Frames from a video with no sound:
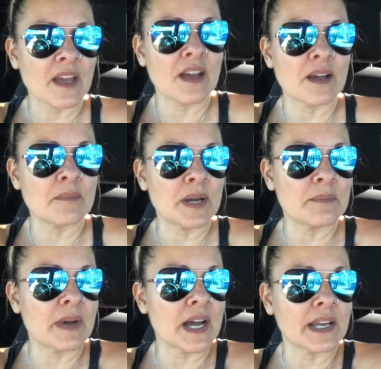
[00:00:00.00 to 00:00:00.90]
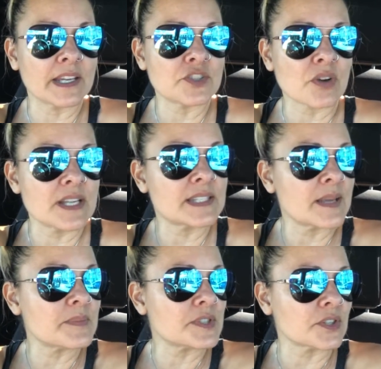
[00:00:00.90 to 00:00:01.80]
My
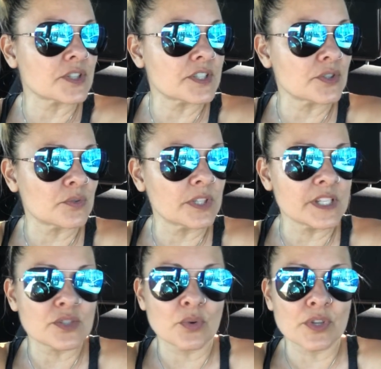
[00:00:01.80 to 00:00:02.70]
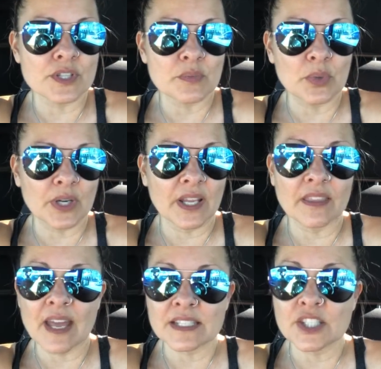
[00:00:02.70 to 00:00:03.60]
triceps are still really sore this
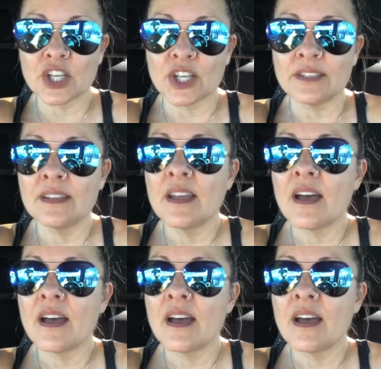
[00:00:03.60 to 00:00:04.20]
morning. That's good.